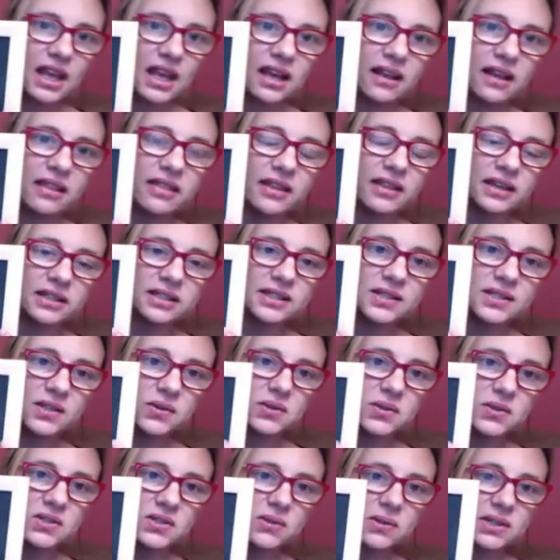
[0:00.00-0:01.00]
then
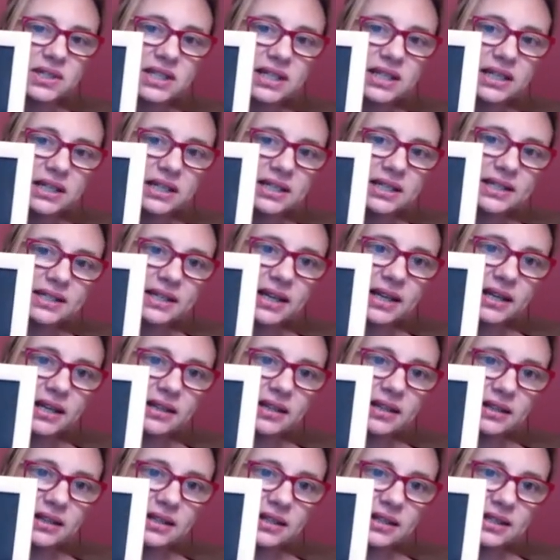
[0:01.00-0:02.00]
Saussure is going to say
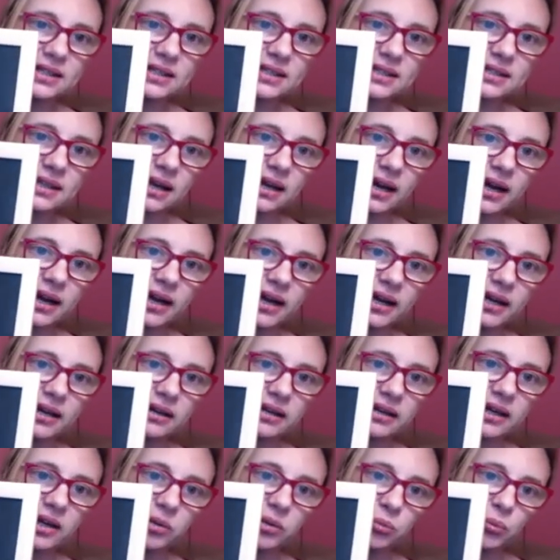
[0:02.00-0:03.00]
that this sign
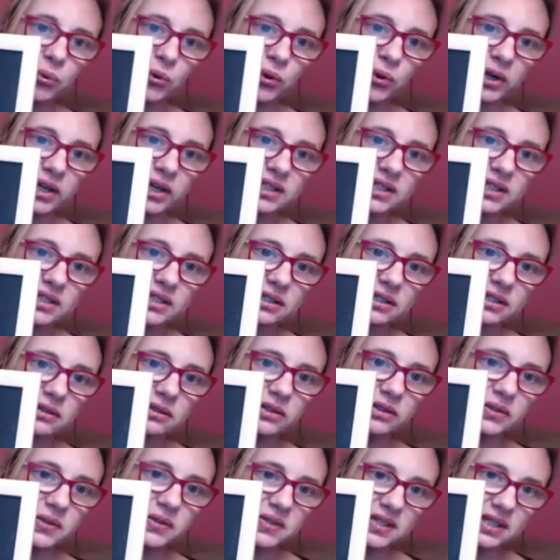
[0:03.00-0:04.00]
can point to
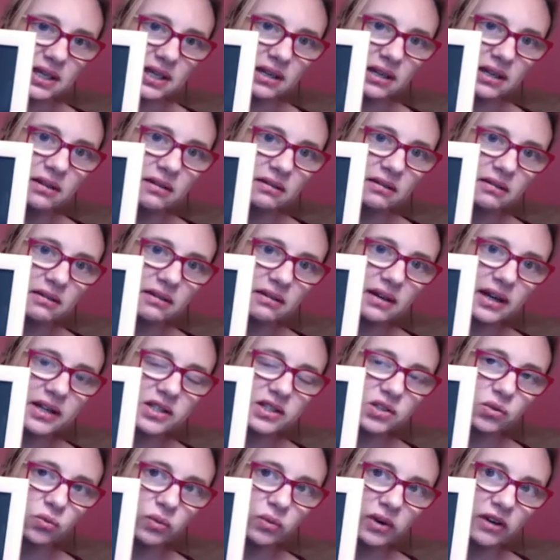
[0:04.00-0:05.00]
Lucy as
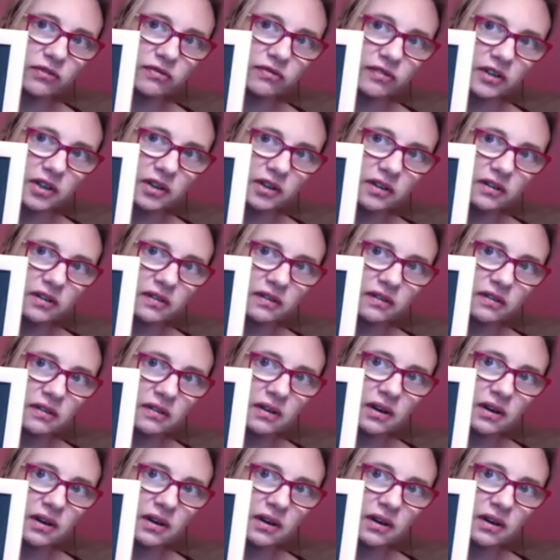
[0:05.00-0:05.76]
a referent,